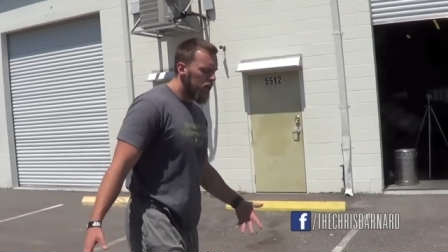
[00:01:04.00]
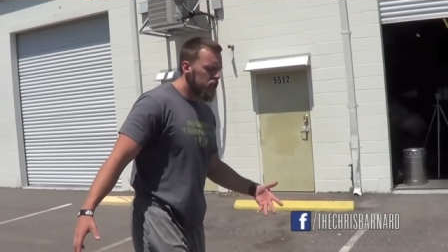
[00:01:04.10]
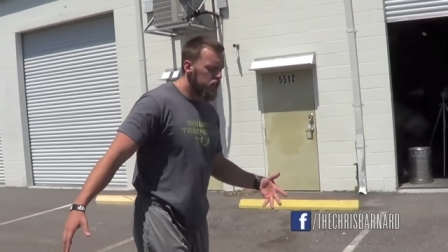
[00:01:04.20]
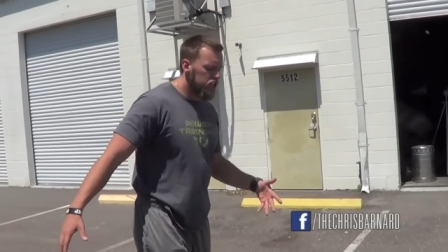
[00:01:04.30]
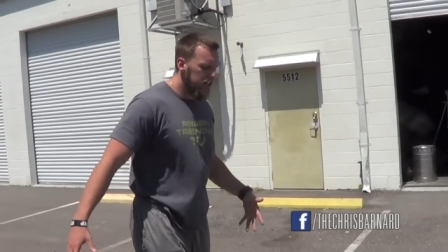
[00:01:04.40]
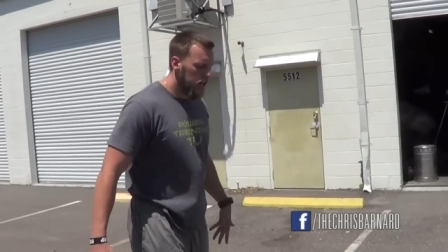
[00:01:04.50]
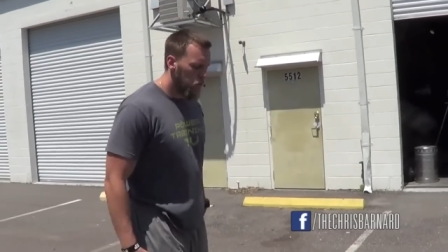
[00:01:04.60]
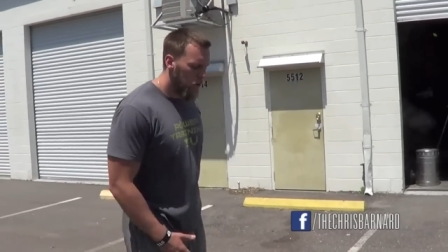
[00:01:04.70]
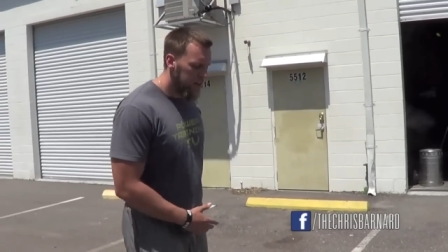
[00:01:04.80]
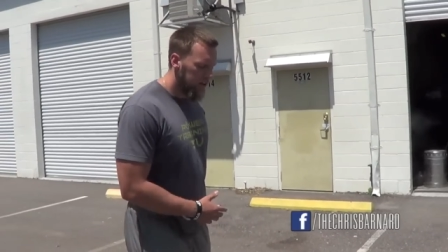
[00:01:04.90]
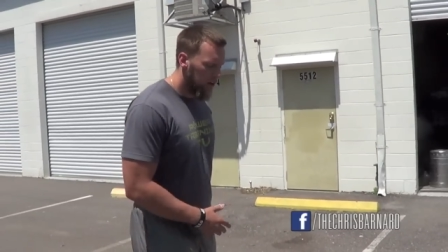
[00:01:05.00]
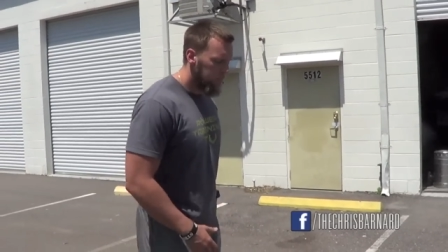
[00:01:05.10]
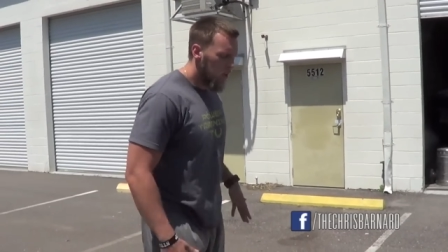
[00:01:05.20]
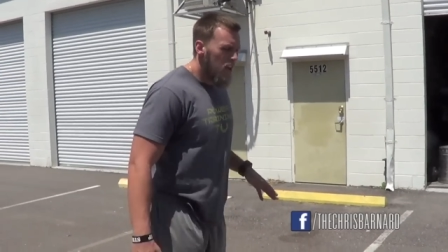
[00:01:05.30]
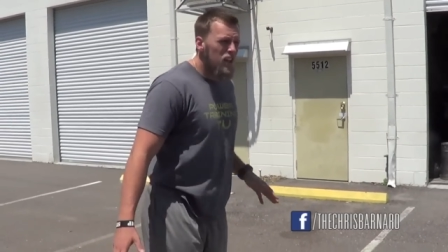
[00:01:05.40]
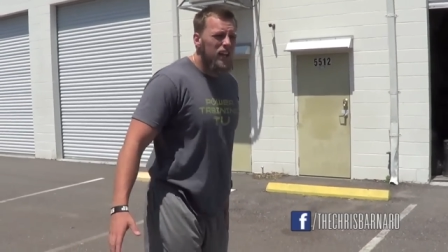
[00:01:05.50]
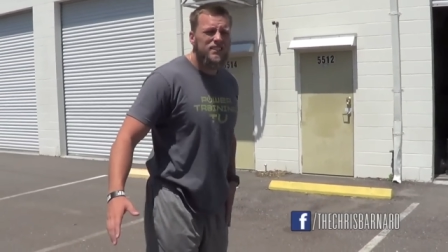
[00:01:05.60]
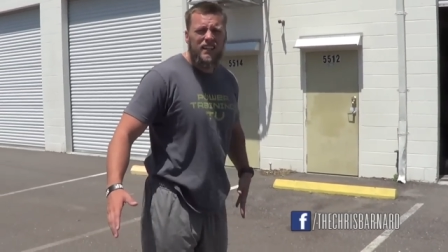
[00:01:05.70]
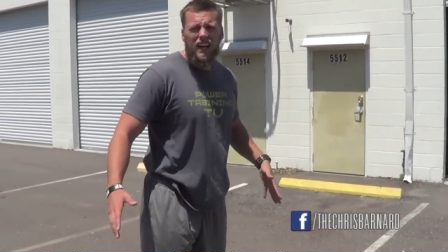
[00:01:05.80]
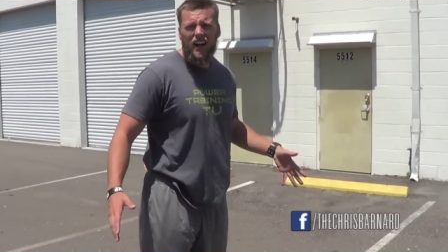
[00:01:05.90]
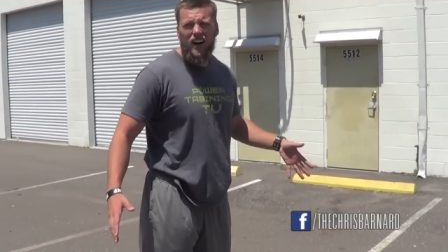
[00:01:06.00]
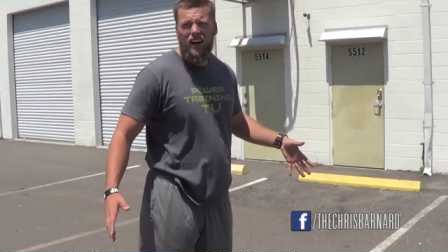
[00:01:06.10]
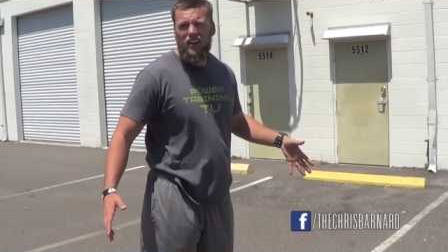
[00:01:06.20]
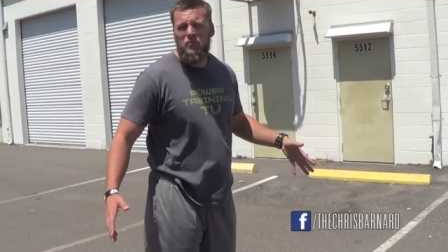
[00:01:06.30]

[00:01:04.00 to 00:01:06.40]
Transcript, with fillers: want to just get a rhythm Let's say uh,